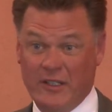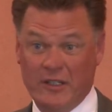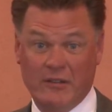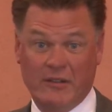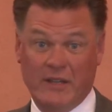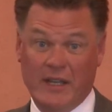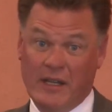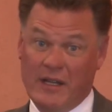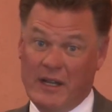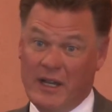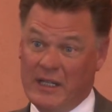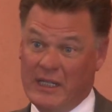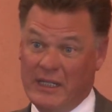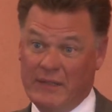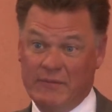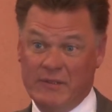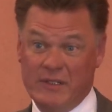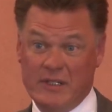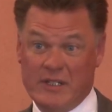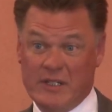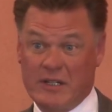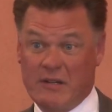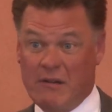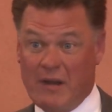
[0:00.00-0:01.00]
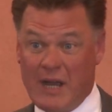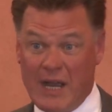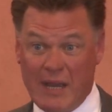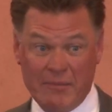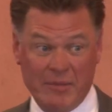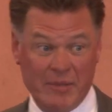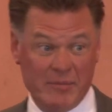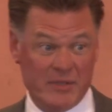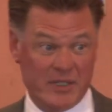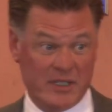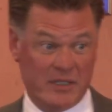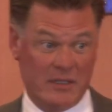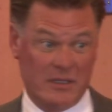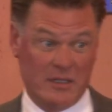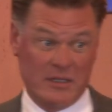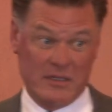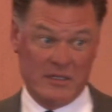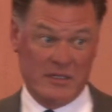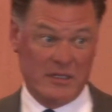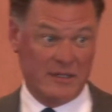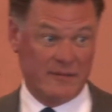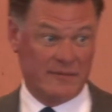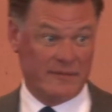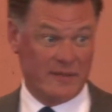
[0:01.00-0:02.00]
You cannot even describe him as
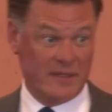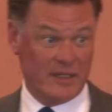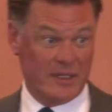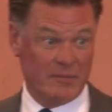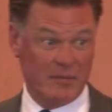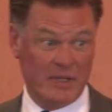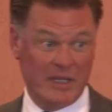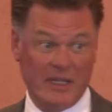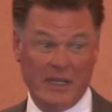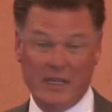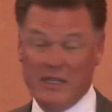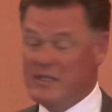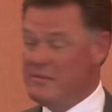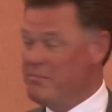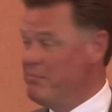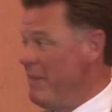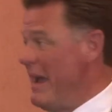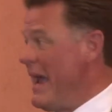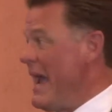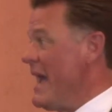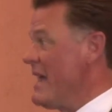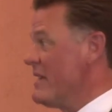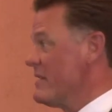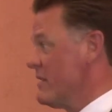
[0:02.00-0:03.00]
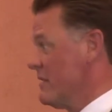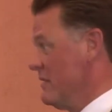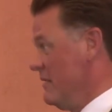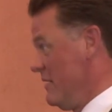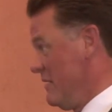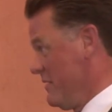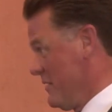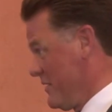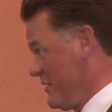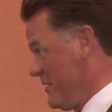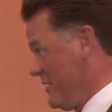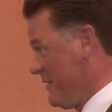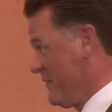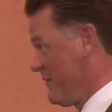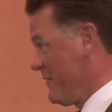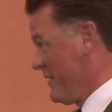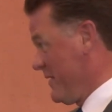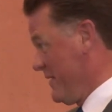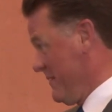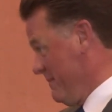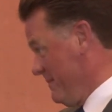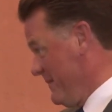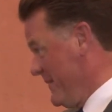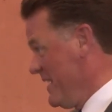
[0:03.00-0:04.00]
long-suffering. I mean, he's past
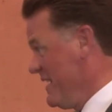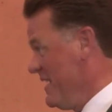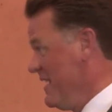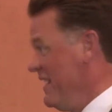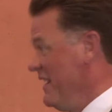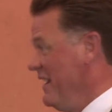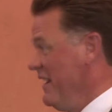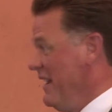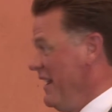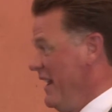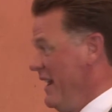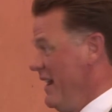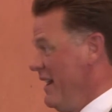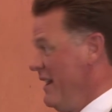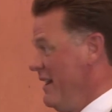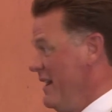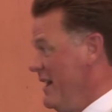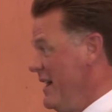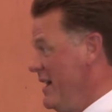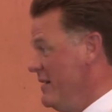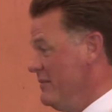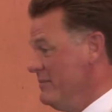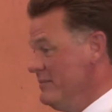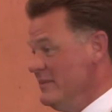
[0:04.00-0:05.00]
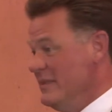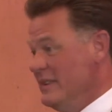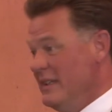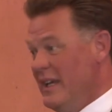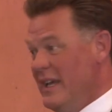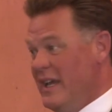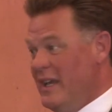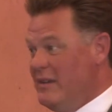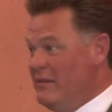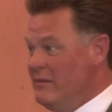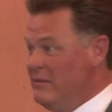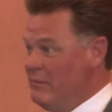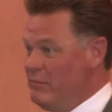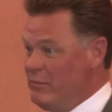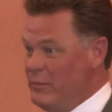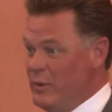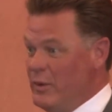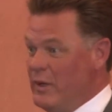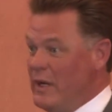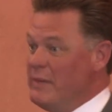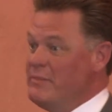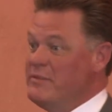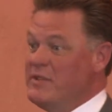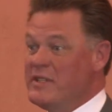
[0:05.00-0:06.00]
long-suffering. And
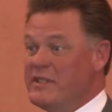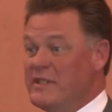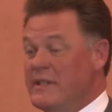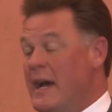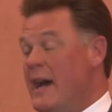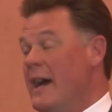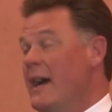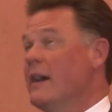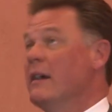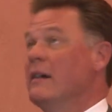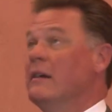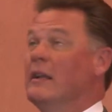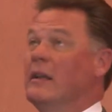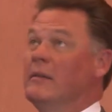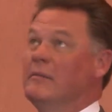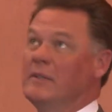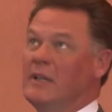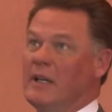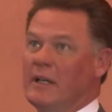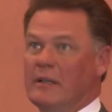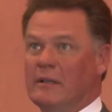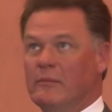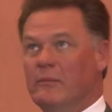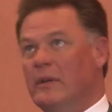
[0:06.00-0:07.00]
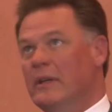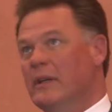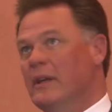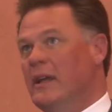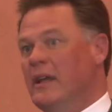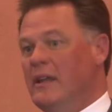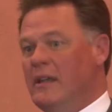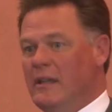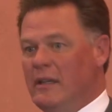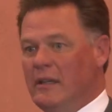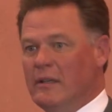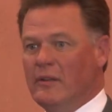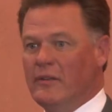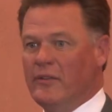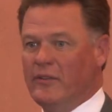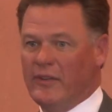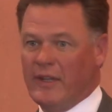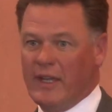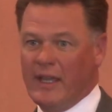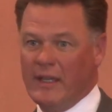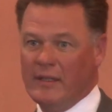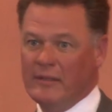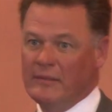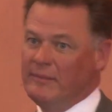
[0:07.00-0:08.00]
boy, I'm just tired. I'm like, and he'll
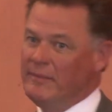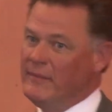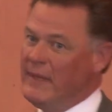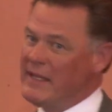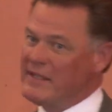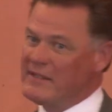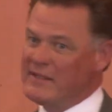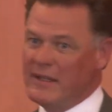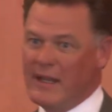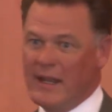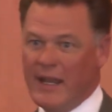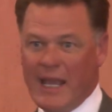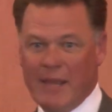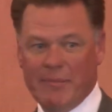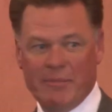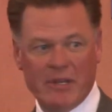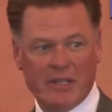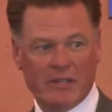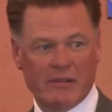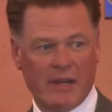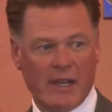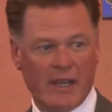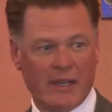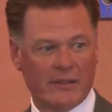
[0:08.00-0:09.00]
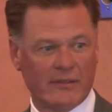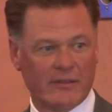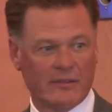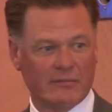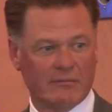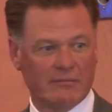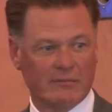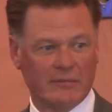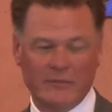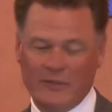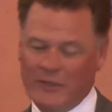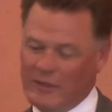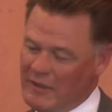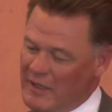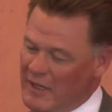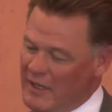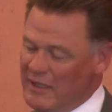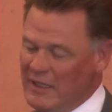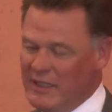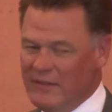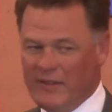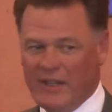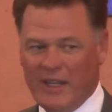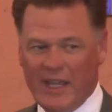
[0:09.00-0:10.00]
say, that's not happy tracks. You're not
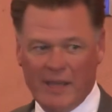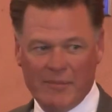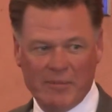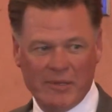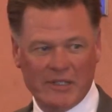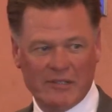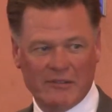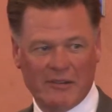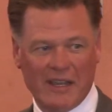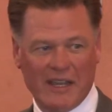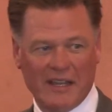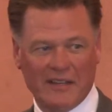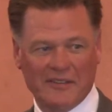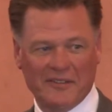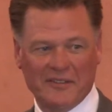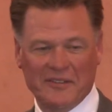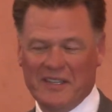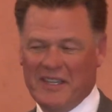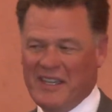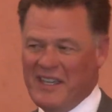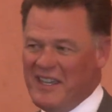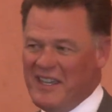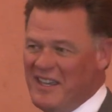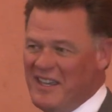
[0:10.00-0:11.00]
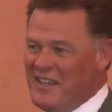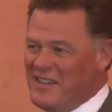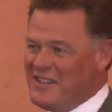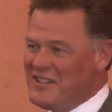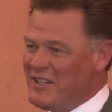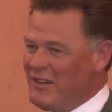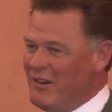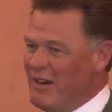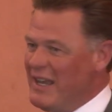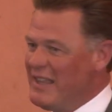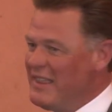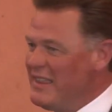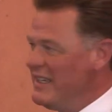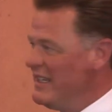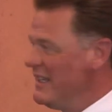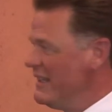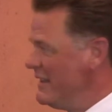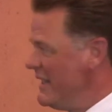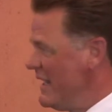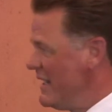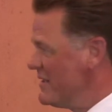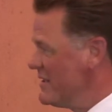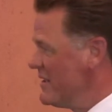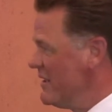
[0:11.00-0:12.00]
leaving happy tracks. So I think
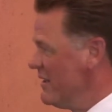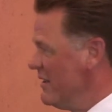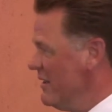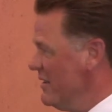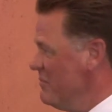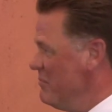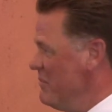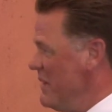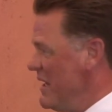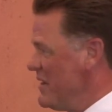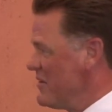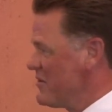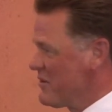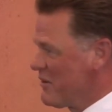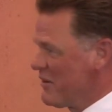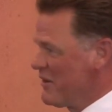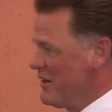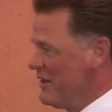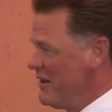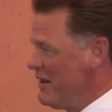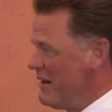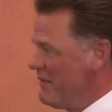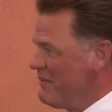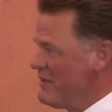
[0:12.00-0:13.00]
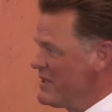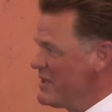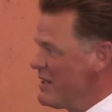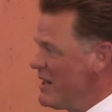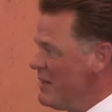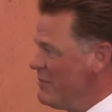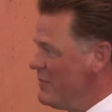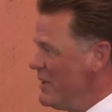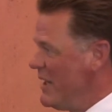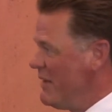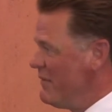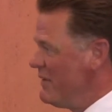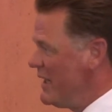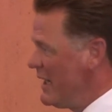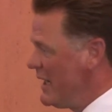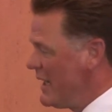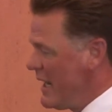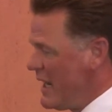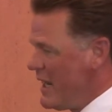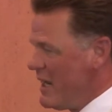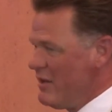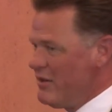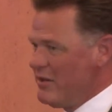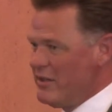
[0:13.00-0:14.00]
that's a good measure. Every time you have an
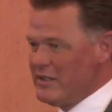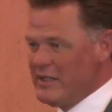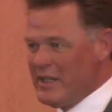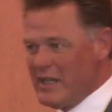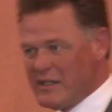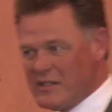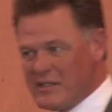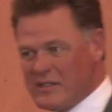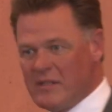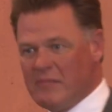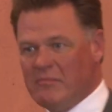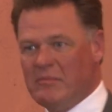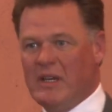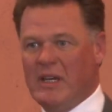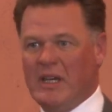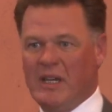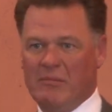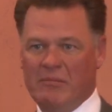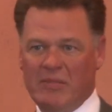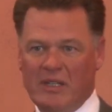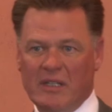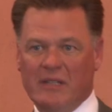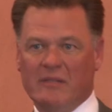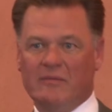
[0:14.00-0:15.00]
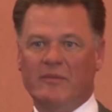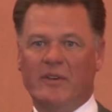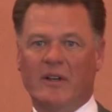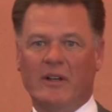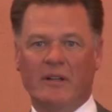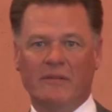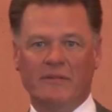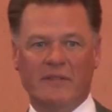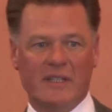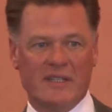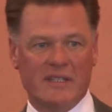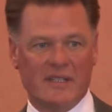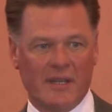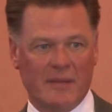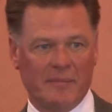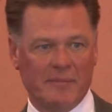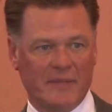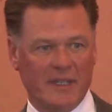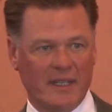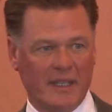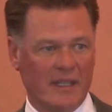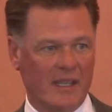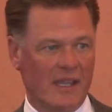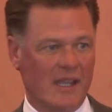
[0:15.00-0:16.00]
encounter, touch somebody, be involved in
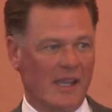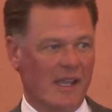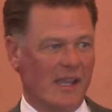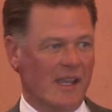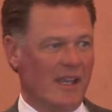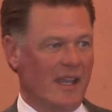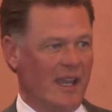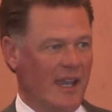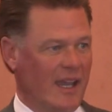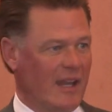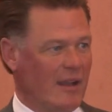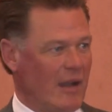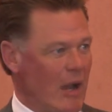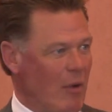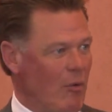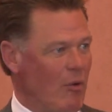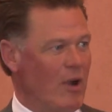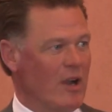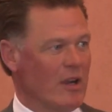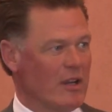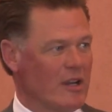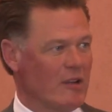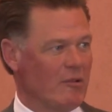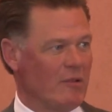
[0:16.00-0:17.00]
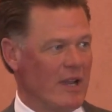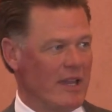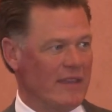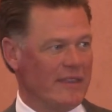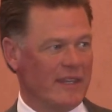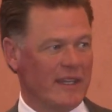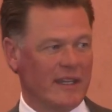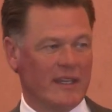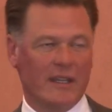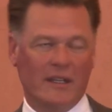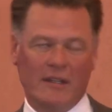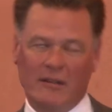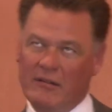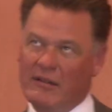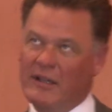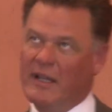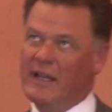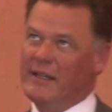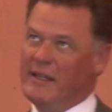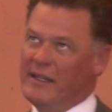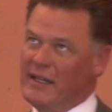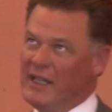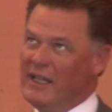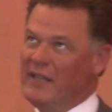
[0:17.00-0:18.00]
something, and I walk away thinking,
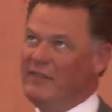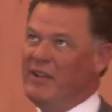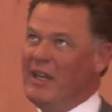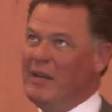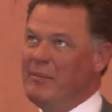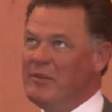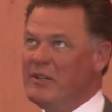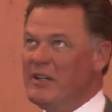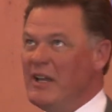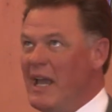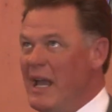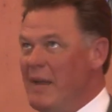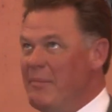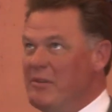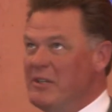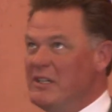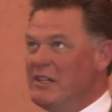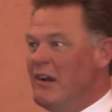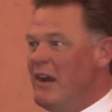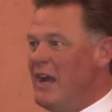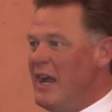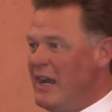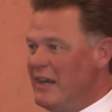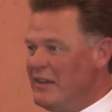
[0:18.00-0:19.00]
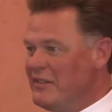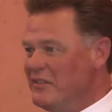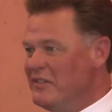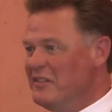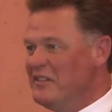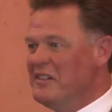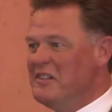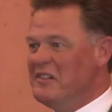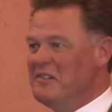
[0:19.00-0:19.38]
okay, did I leave happy tracks?